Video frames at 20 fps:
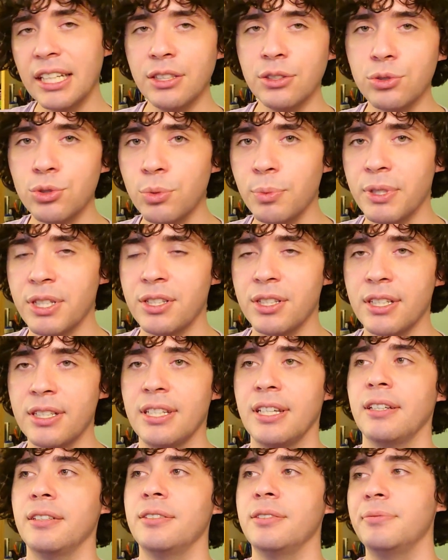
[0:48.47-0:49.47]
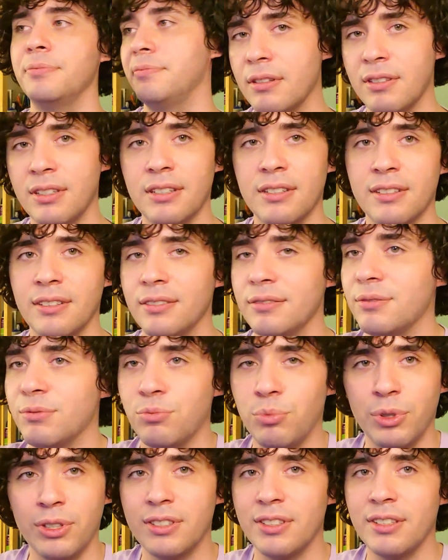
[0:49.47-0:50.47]
to get into too much detail, the
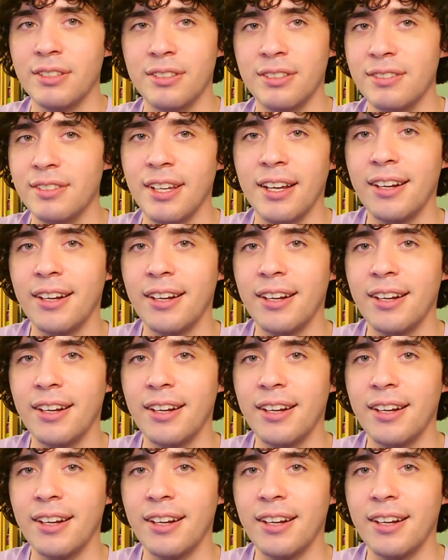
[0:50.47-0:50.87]
preseason's